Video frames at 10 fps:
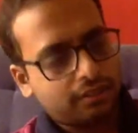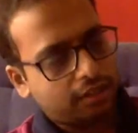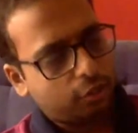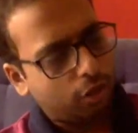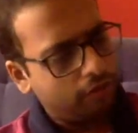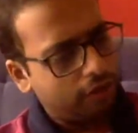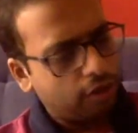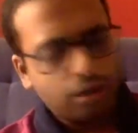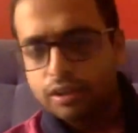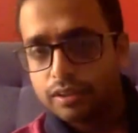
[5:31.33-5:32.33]

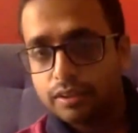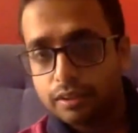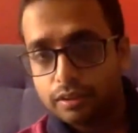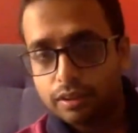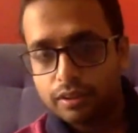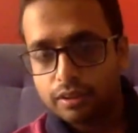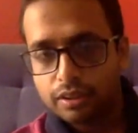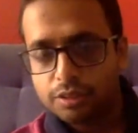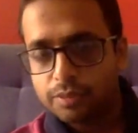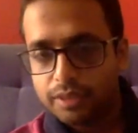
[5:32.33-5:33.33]
12-year-old
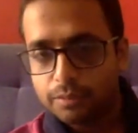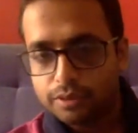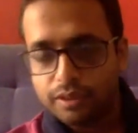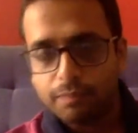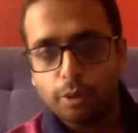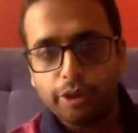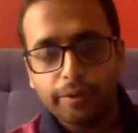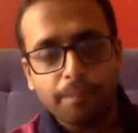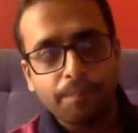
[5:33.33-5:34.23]
Kashmiri Muslim boy